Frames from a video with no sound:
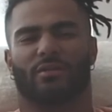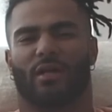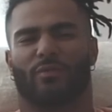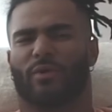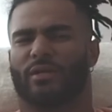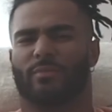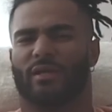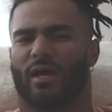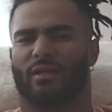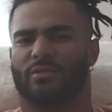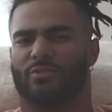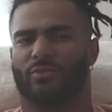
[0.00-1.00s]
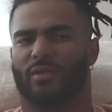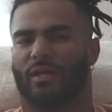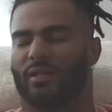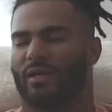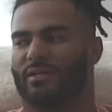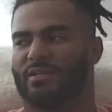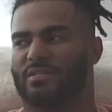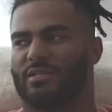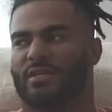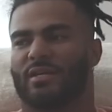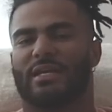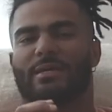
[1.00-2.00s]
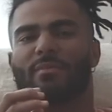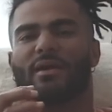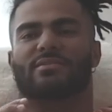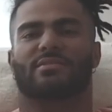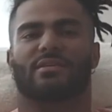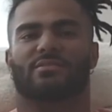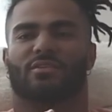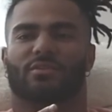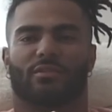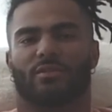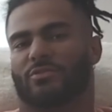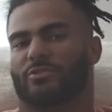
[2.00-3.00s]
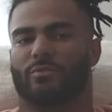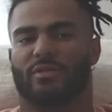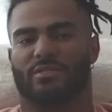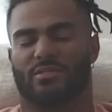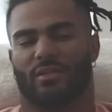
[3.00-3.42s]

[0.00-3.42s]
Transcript: You're like, wait a minute, how do you do that? Like, because he makes things look a little too easy.